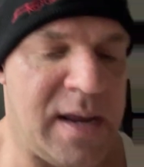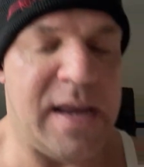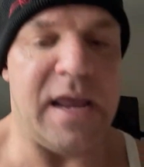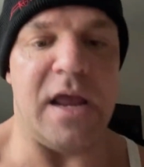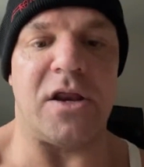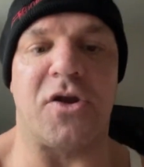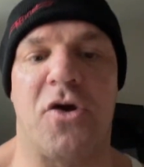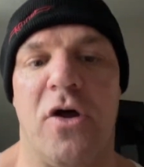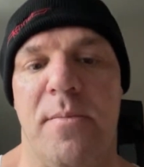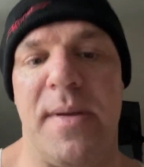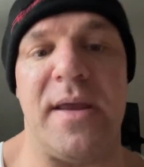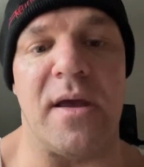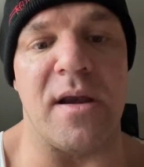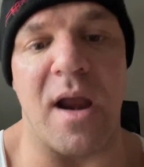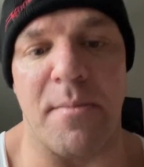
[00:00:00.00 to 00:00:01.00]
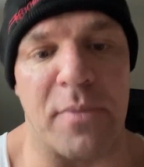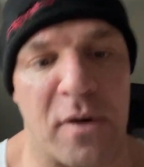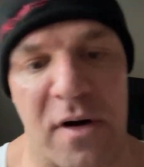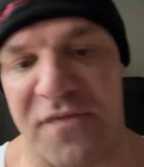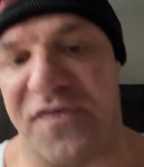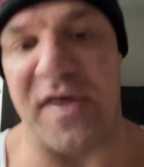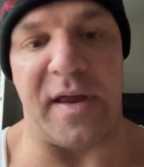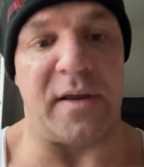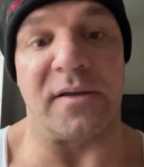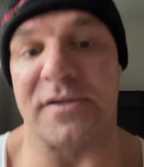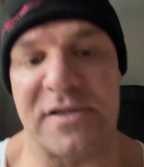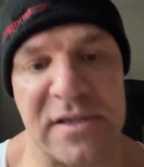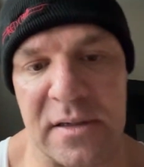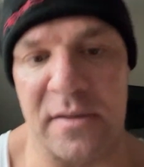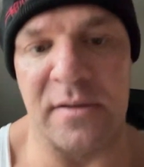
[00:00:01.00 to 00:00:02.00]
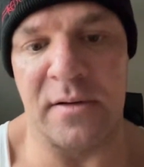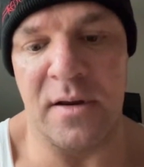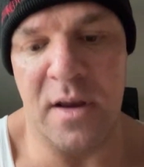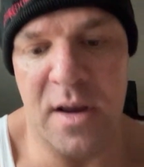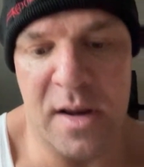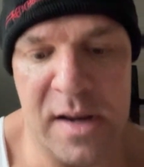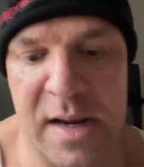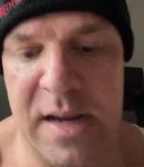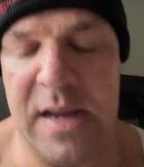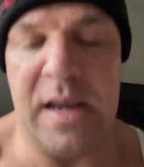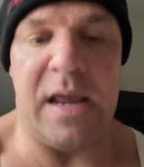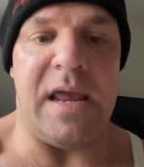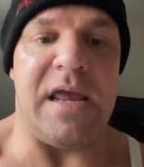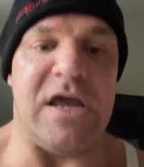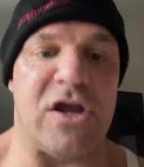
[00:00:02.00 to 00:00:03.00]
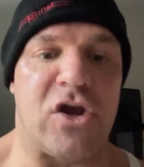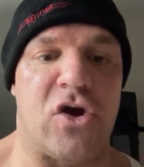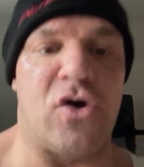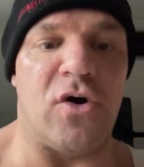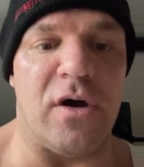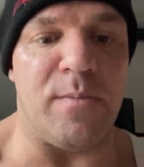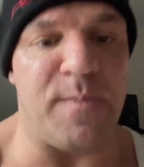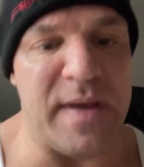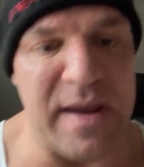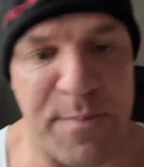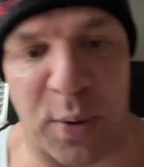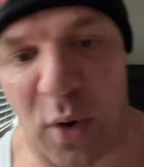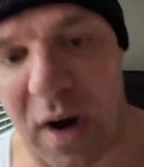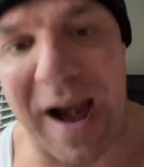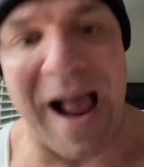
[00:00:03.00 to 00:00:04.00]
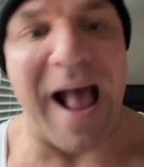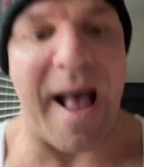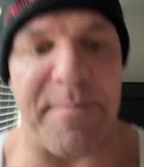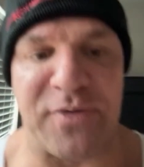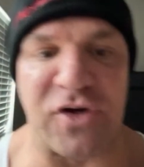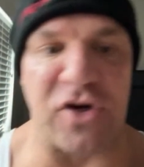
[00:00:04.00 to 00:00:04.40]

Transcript: it could be a number of things. It could be perhaps